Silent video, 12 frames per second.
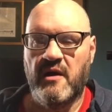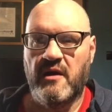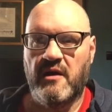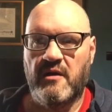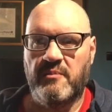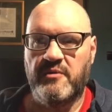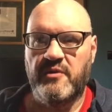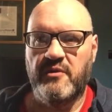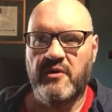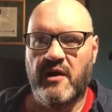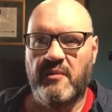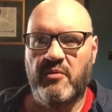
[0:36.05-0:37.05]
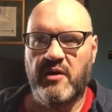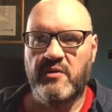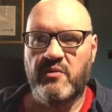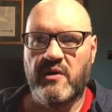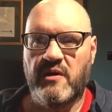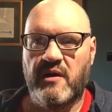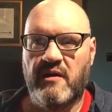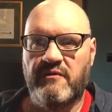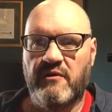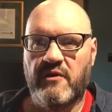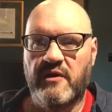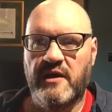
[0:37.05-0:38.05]
up to a point where a
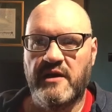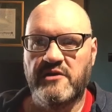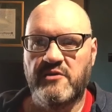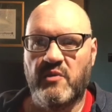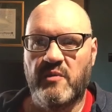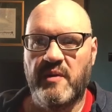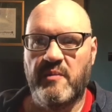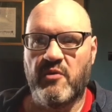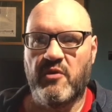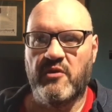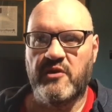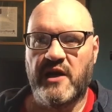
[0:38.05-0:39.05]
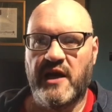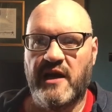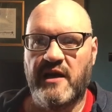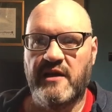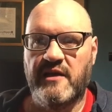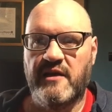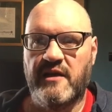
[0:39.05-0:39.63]
foreign nation will be brought and